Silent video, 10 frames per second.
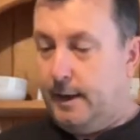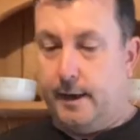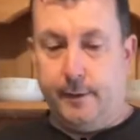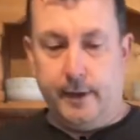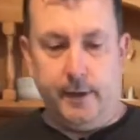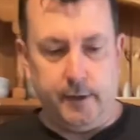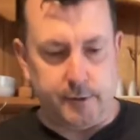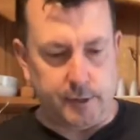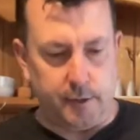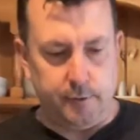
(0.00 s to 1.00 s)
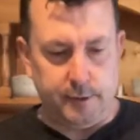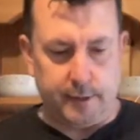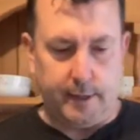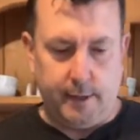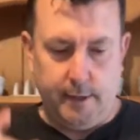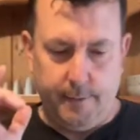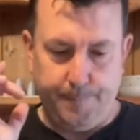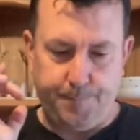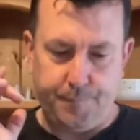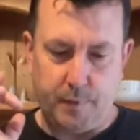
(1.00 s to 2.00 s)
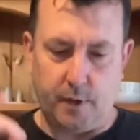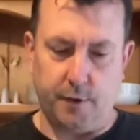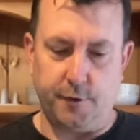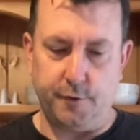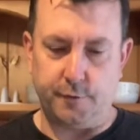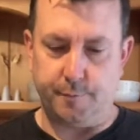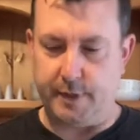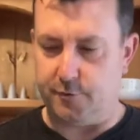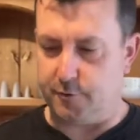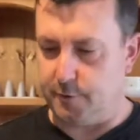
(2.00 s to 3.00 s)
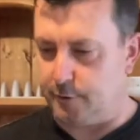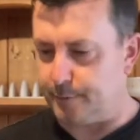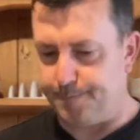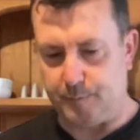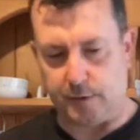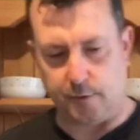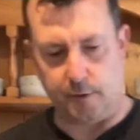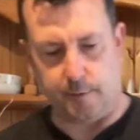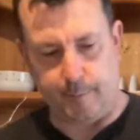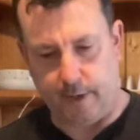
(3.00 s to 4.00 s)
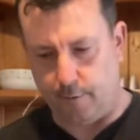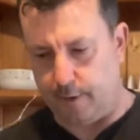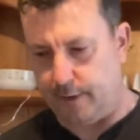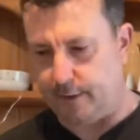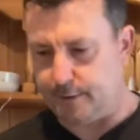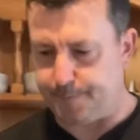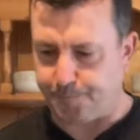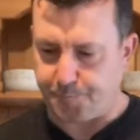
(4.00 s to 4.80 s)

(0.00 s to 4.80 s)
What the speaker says: Anyway, so today I'm going to do some beetroots. So I'm going to peel these.